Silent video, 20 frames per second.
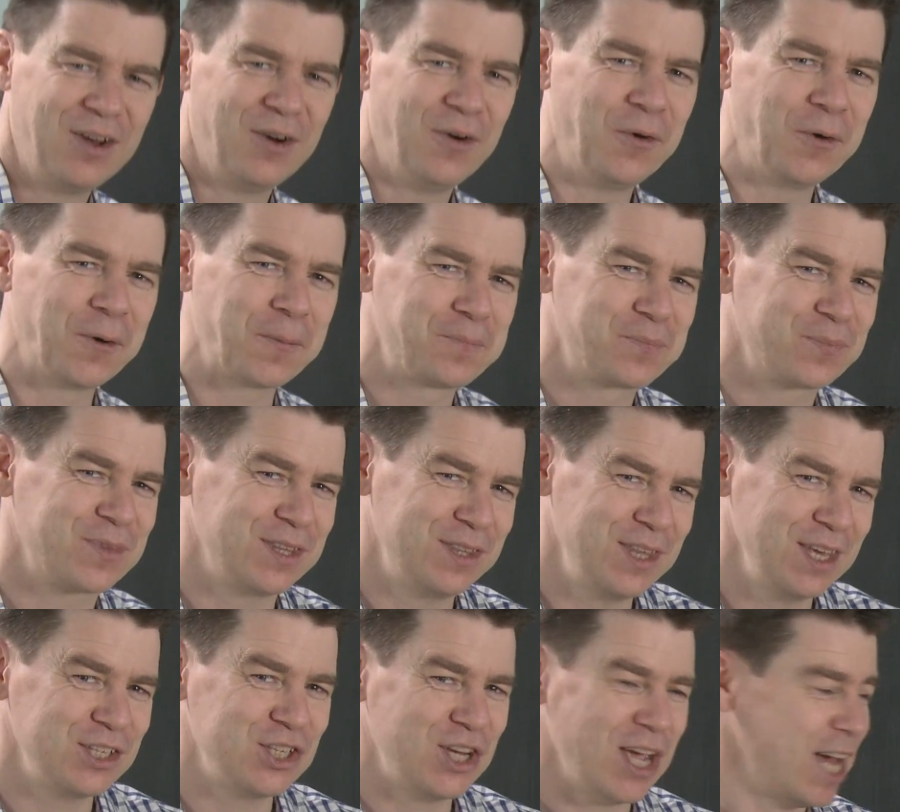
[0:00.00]
Or the
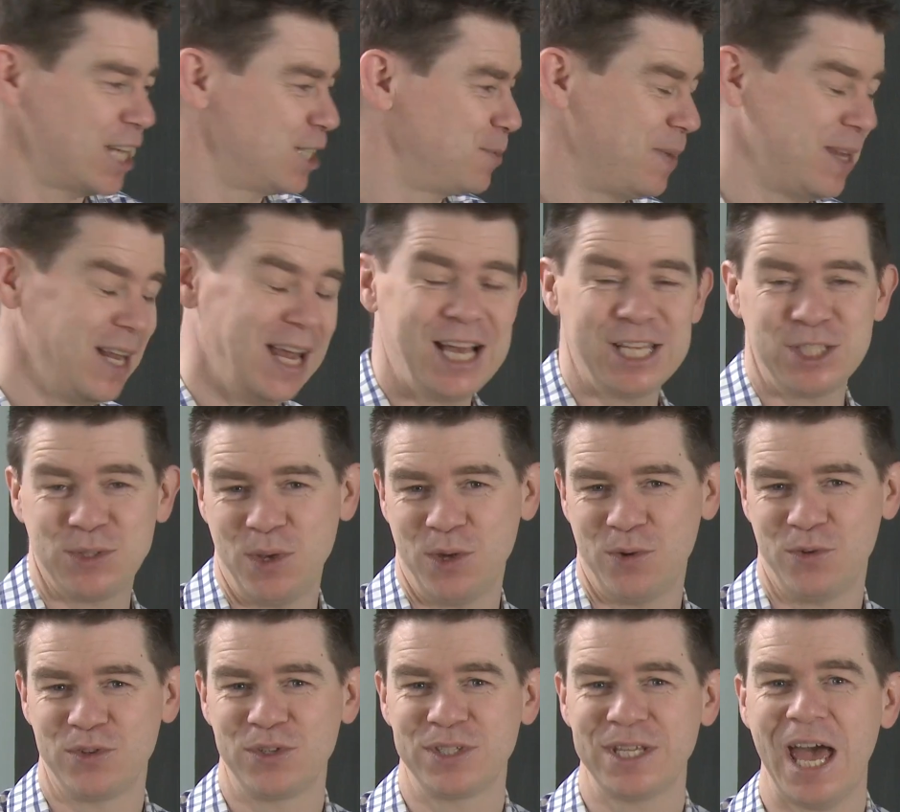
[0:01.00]
thing she asked me last
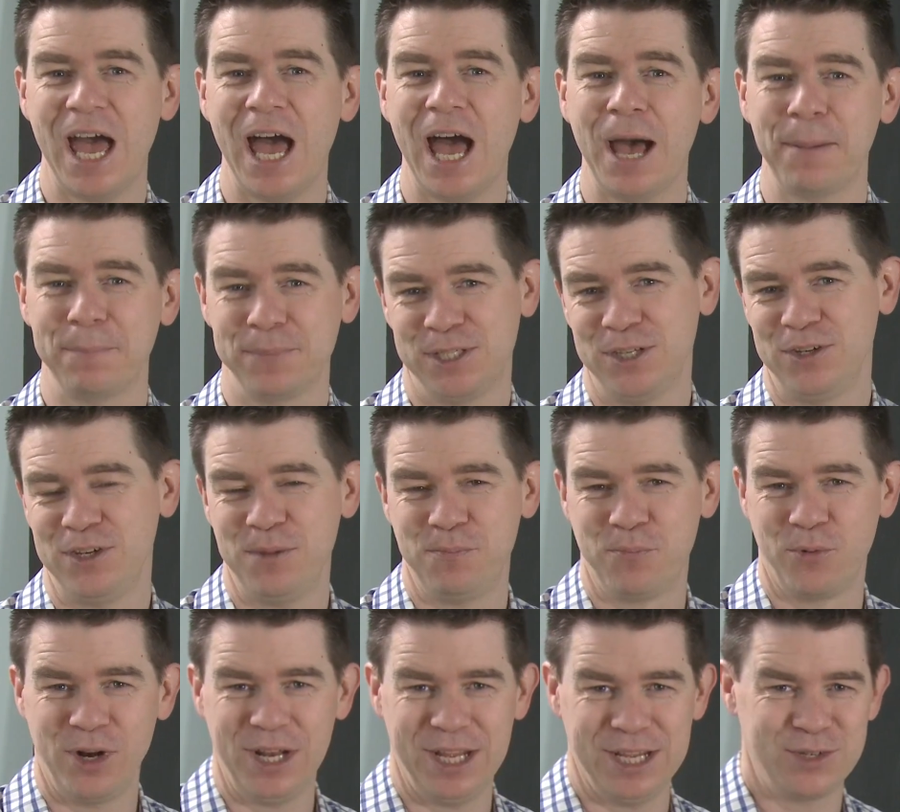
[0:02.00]
week, which was absolutely
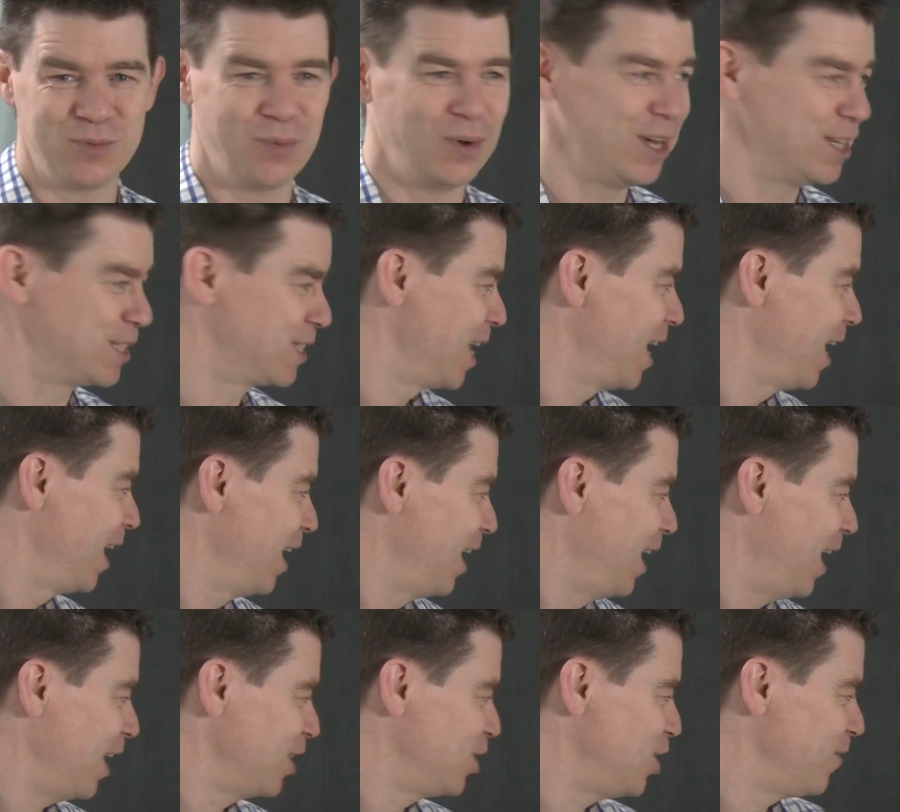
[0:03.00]
brilliant, was
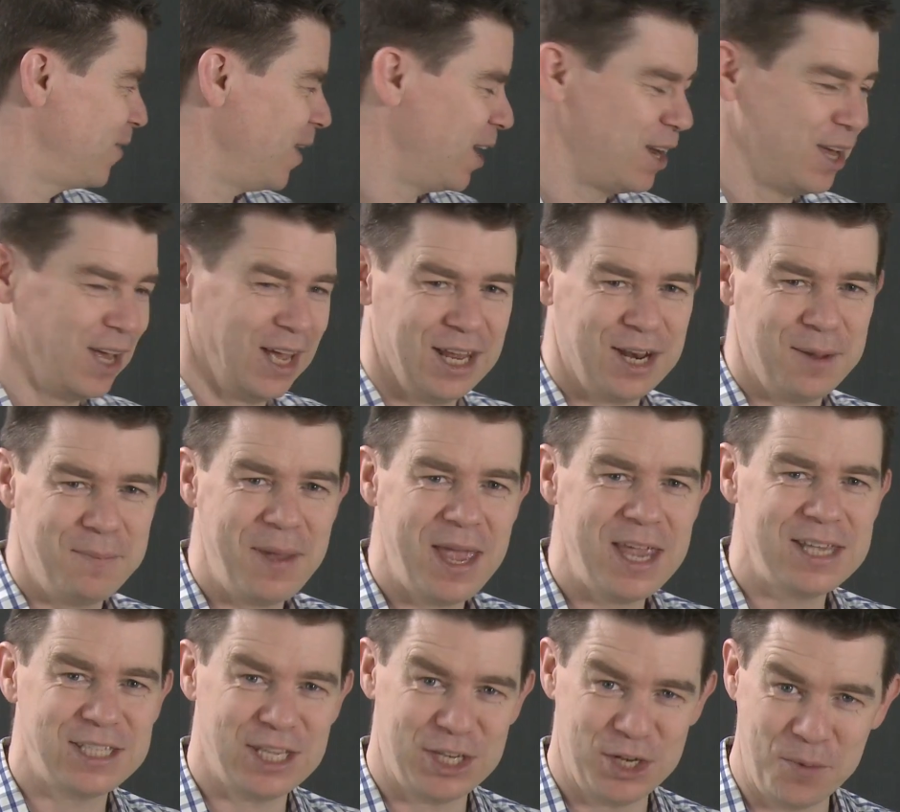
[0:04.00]
actually you've got an
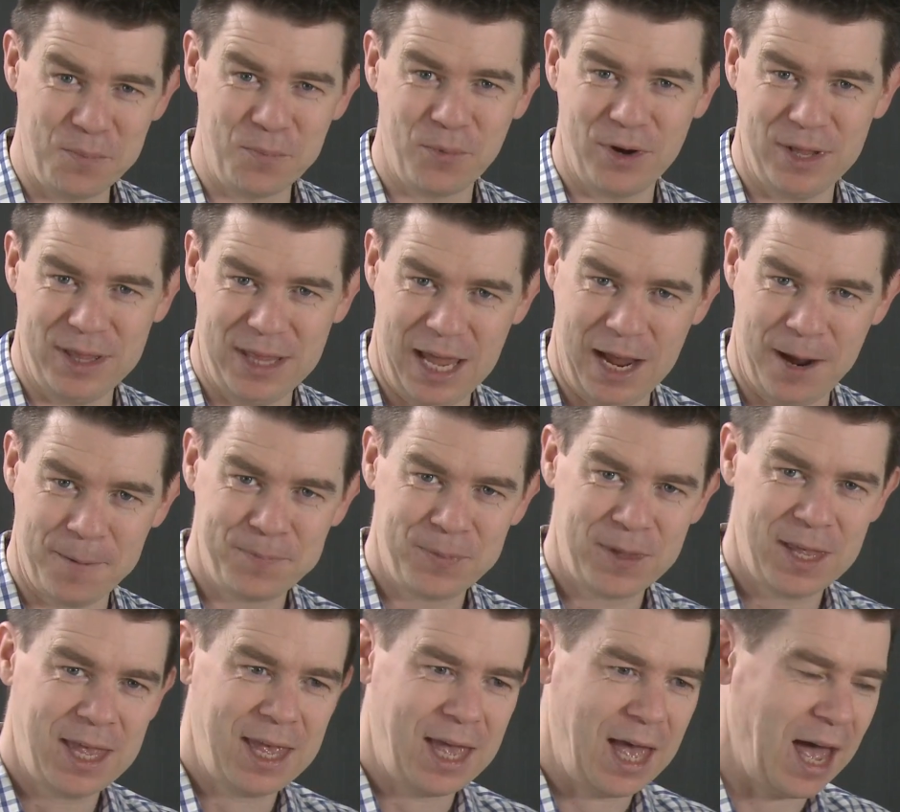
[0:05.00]
amazing number in there,
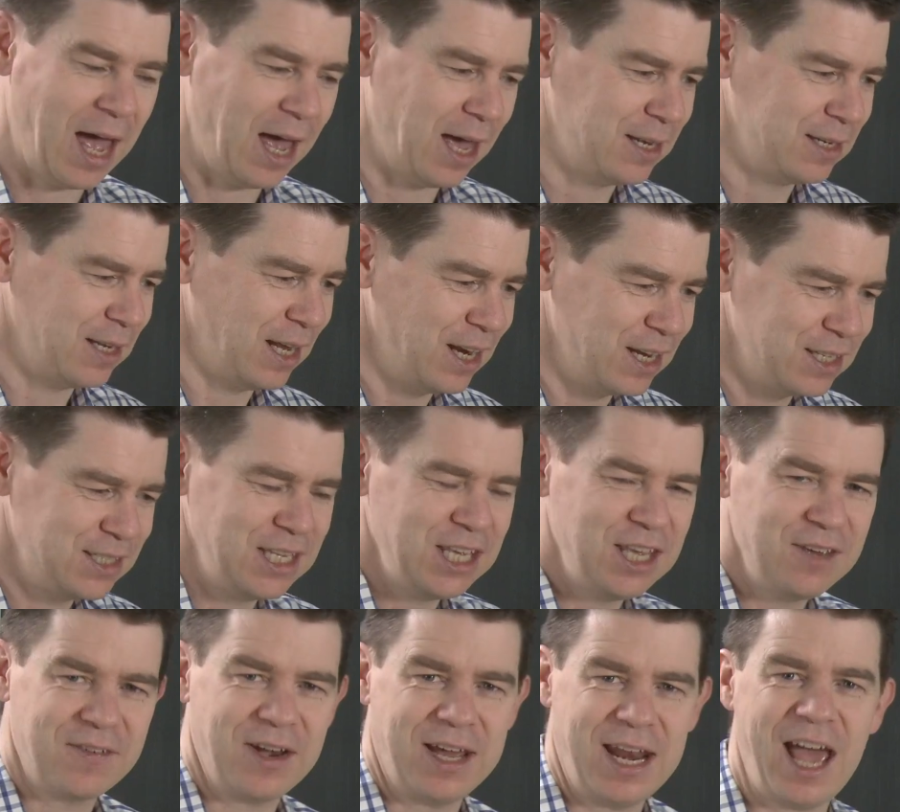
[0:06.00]
and I
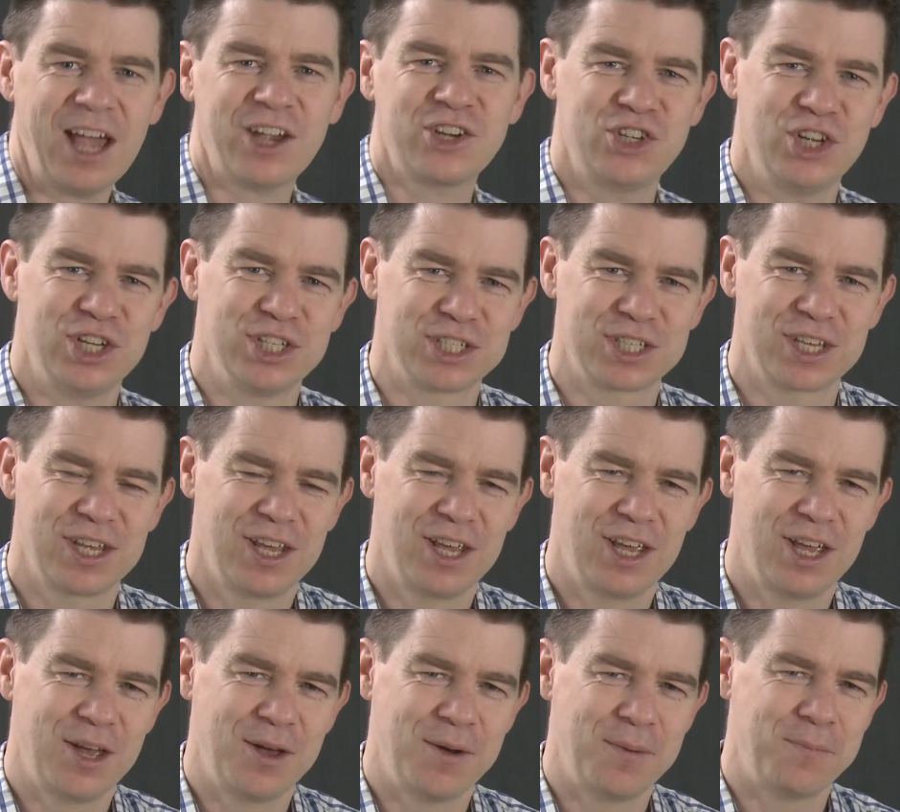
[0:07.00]
see you've got actions,
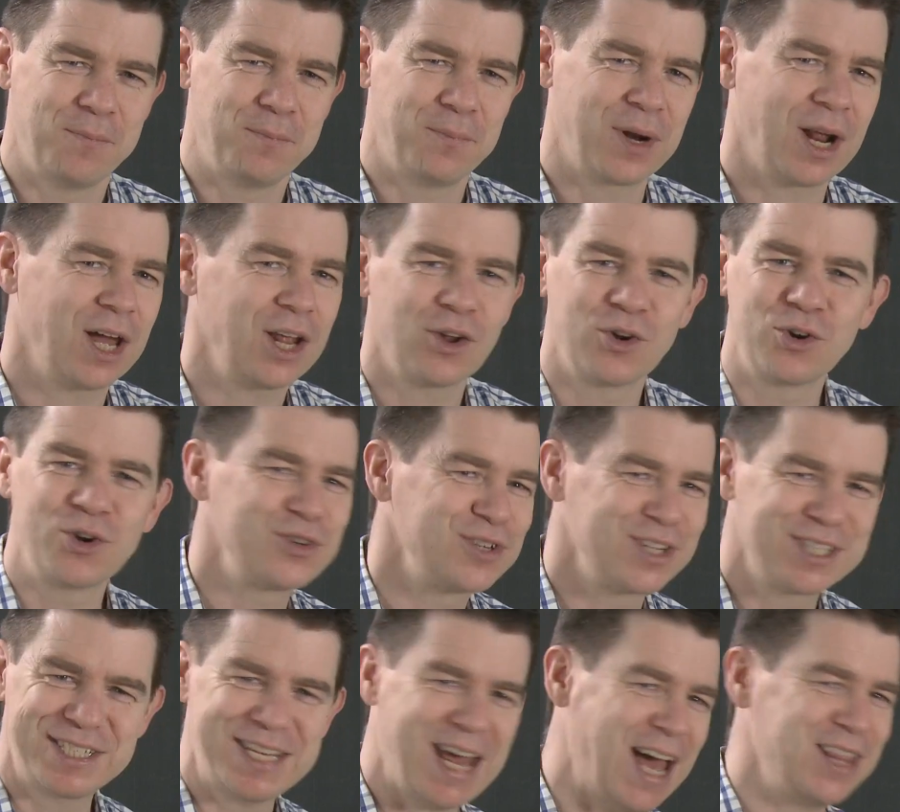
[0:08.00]
but I don't
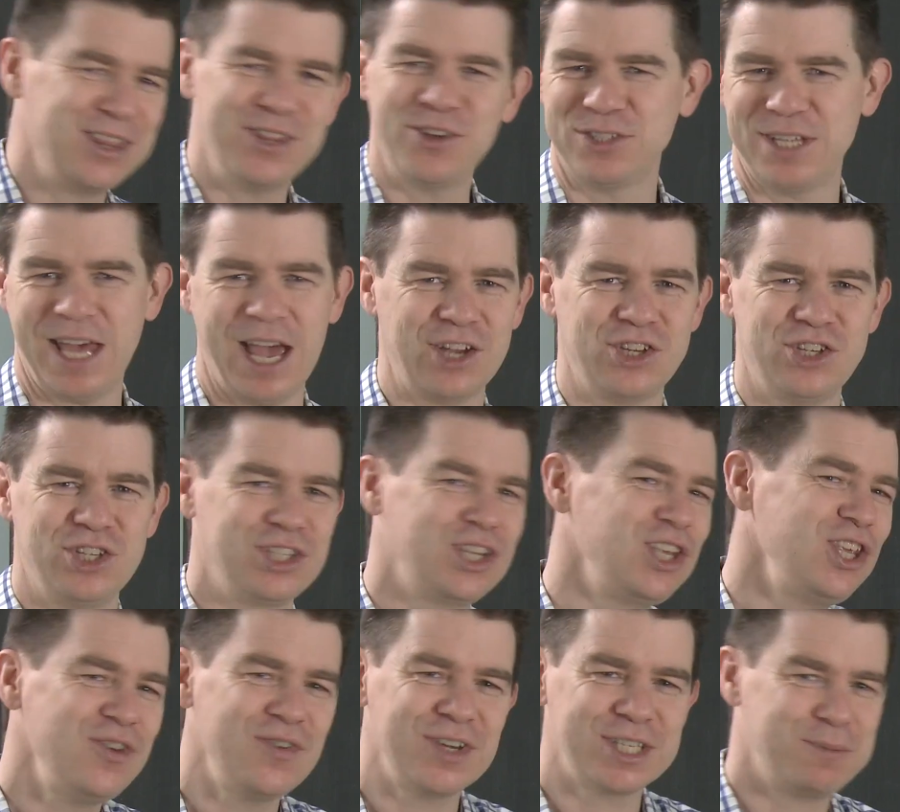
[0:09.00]
understand those actions.
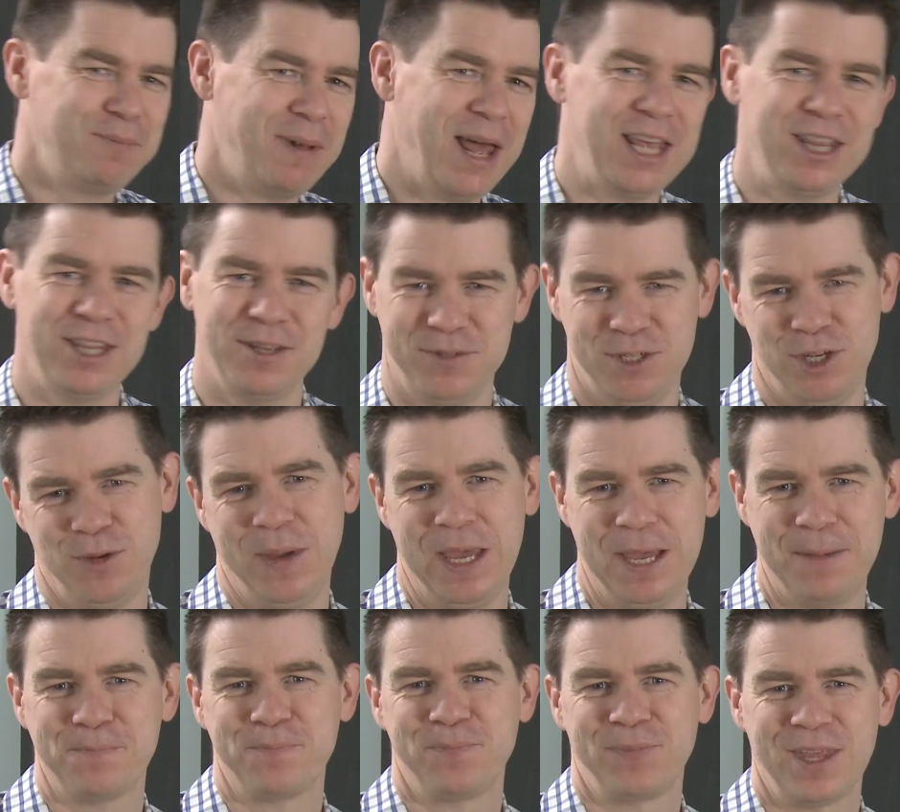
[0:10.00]
Can you explain them to
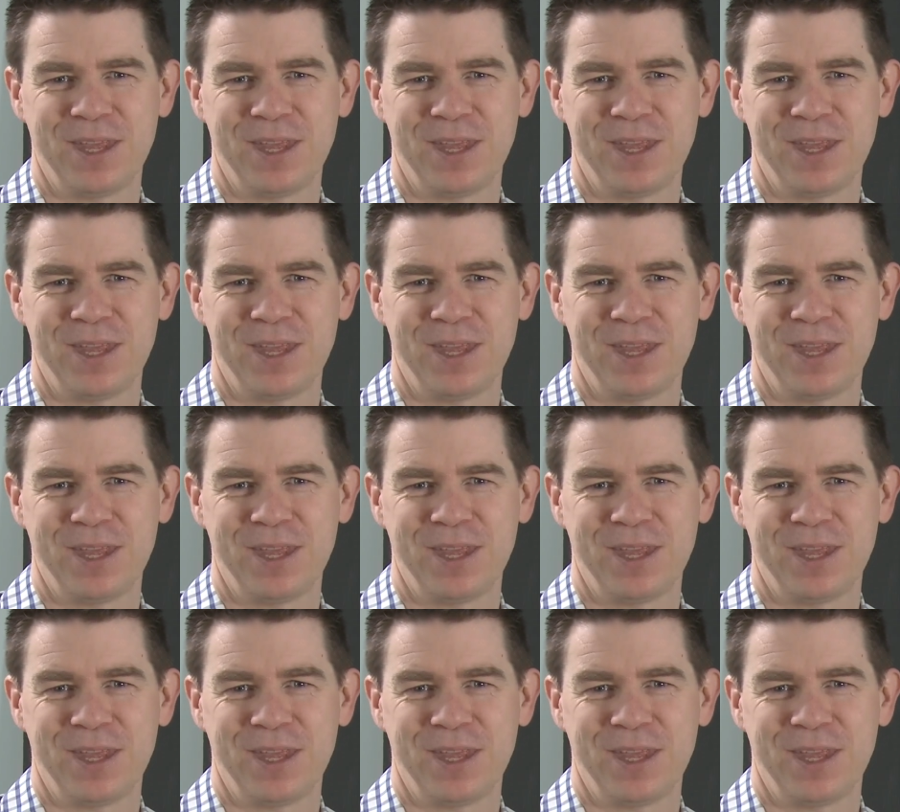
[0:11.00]
me?